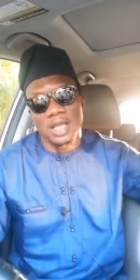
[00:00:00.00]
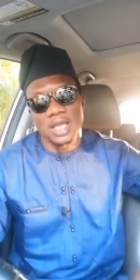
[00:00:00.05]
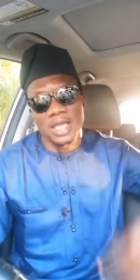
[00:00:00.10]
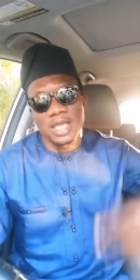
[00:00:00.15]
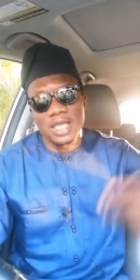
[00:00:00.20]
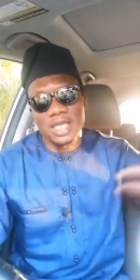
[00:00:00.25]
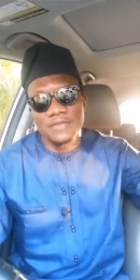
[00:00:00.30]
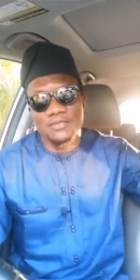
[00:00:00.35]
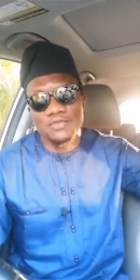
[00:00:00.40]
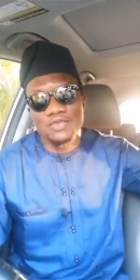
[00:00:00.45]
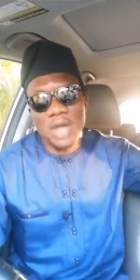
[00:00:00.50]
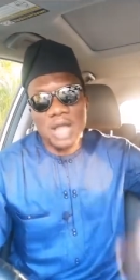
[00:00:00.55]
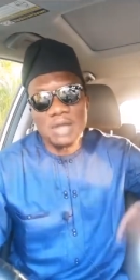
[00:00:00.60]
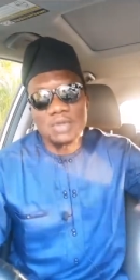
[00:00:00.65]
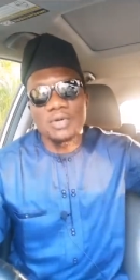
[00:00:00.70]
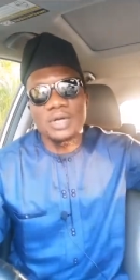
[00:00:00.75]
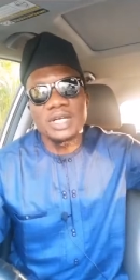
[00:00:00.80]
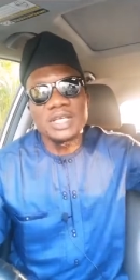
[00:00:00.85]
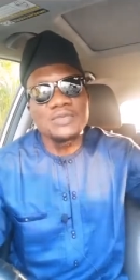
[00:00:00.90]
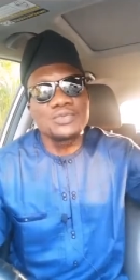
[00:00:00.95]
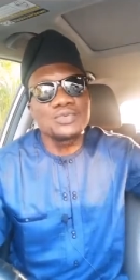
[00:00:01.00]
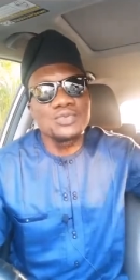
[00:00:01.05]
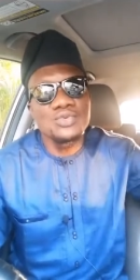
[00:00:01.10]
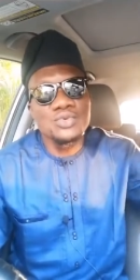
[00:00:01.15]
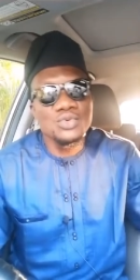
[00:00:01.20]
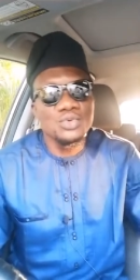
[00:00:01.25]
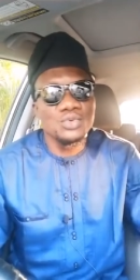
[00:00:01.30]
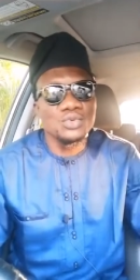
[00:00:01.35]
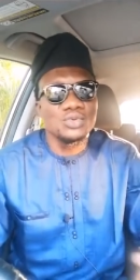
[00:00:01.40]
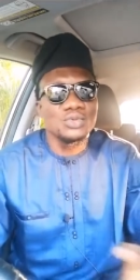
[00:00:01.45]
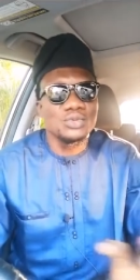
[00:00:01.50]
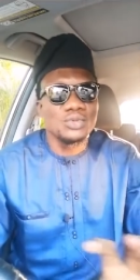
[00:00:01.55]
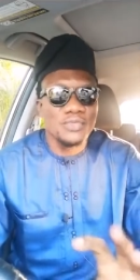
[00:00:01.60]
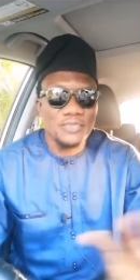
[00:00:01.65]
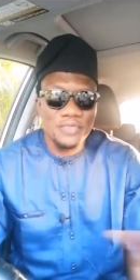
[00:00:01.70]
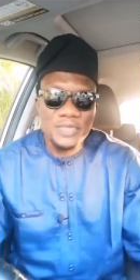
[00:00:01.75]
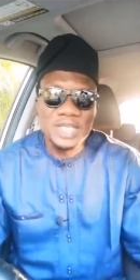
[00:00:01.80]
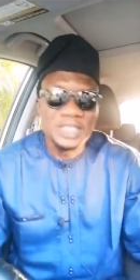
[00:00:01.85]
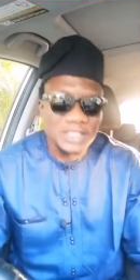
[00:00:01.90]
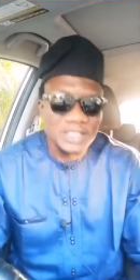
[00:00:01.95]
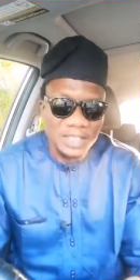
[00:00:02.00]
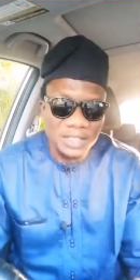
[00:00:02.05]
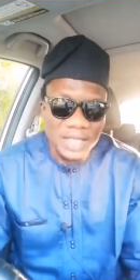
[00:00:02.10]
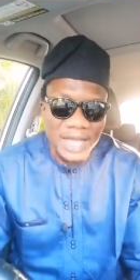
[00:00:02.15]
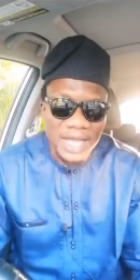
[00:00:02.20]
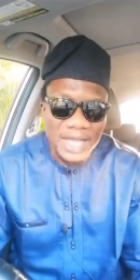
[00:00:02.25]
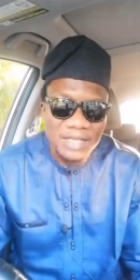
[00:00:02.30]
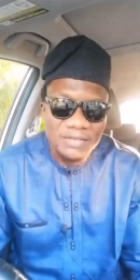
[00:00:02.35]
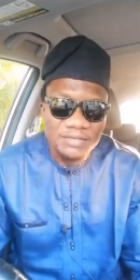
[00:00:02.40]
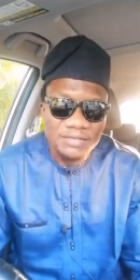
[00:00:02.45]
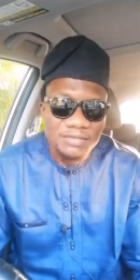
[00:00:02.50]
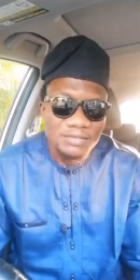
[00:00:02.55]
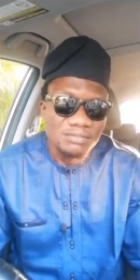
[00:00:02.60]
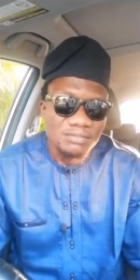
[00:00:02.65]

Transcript: If you are going through things in life,